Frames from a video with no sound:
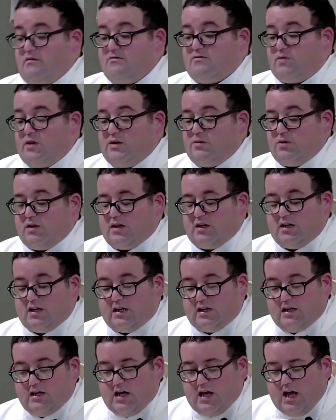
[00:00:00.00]

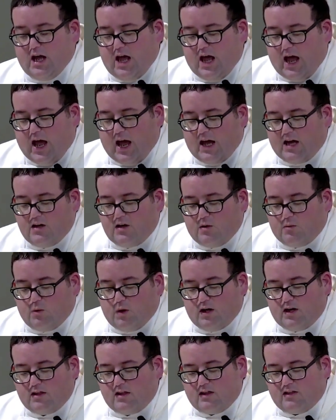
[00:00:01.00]
frequently and
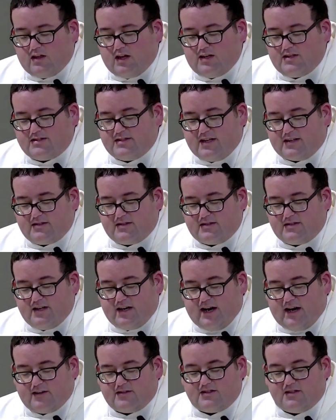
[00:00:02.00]
one of the things that
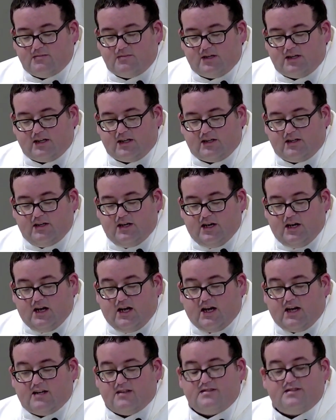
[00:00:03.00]
stood out to me
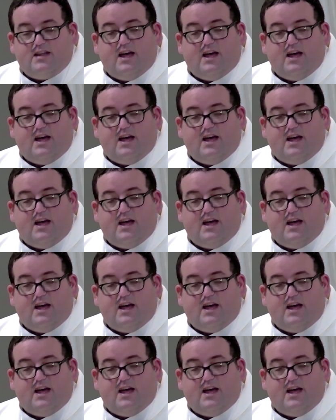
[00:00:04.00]
is